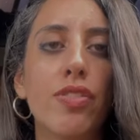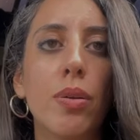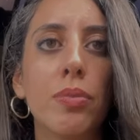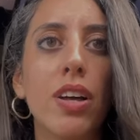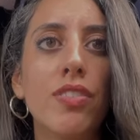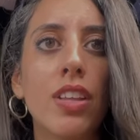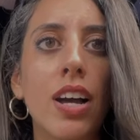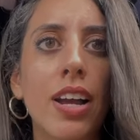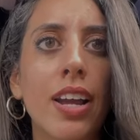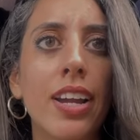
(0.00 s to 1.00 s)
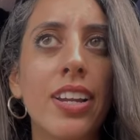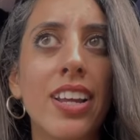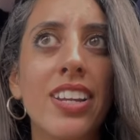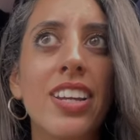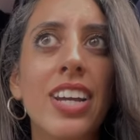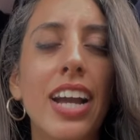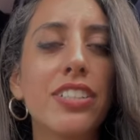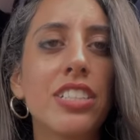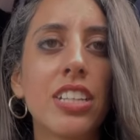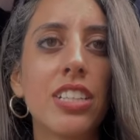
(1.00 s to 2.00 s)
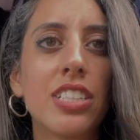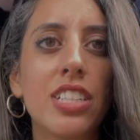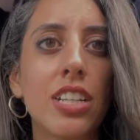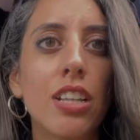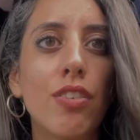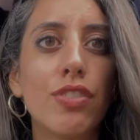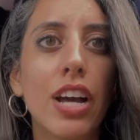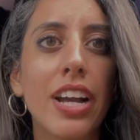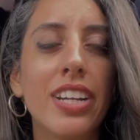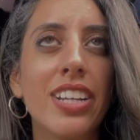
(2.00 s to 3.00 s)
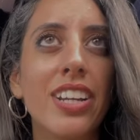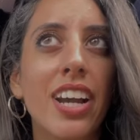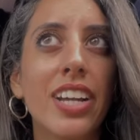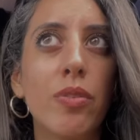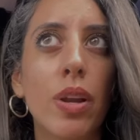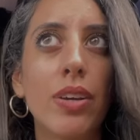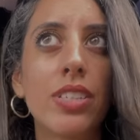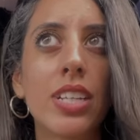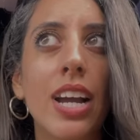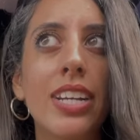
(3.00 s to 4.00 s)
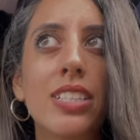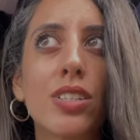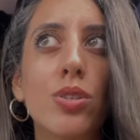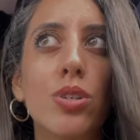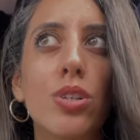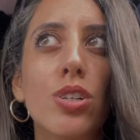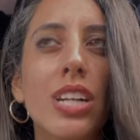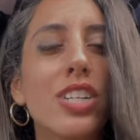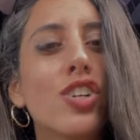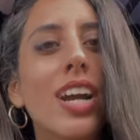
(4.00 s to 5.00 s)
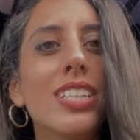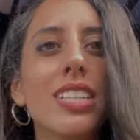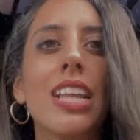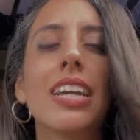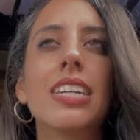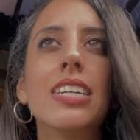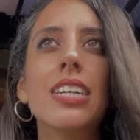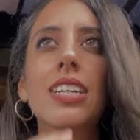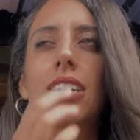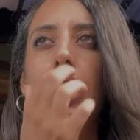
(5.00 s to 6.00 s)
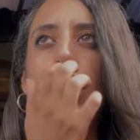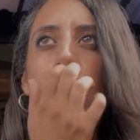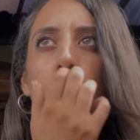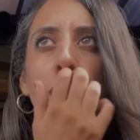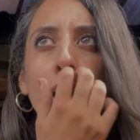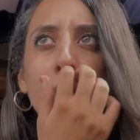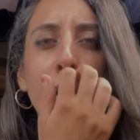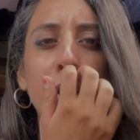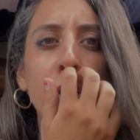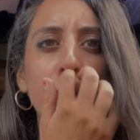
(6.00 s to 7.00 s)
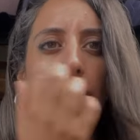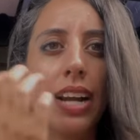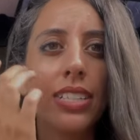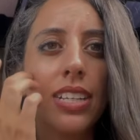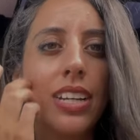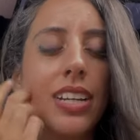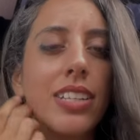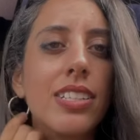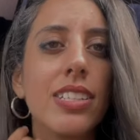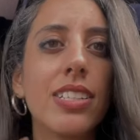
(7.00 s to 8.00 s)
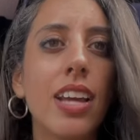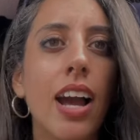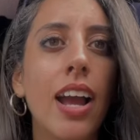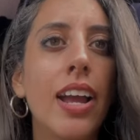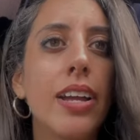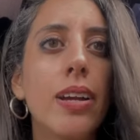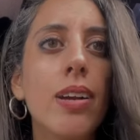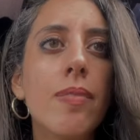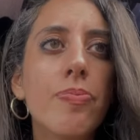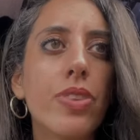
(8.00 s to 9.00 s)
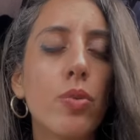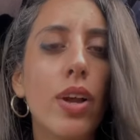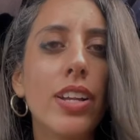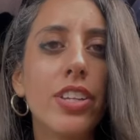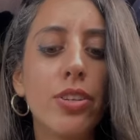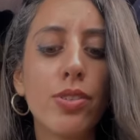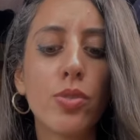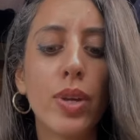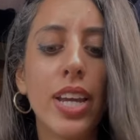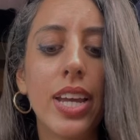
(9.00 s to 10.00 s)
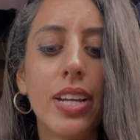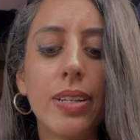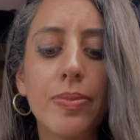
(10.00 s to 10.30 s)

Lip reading: from Loveline, and I used to listen to Loveline at night when I was in high school. I tried to like expand my horizons. I read Newsweek.